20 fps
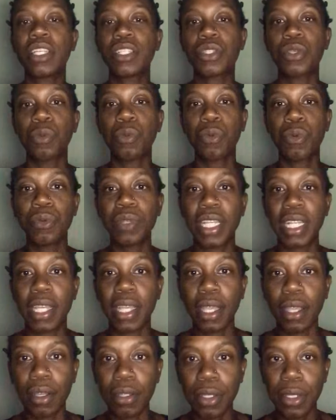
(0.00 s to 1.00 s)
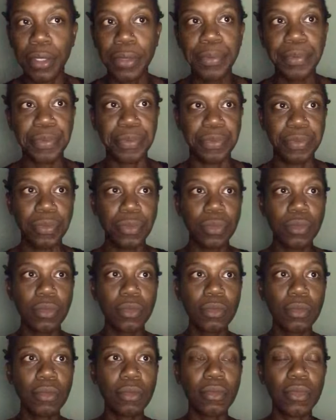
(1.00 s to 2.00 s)
is the wounded healer.
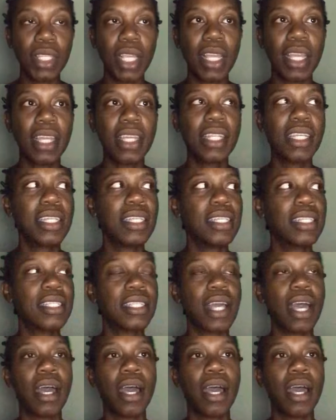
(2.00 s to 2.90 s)
It is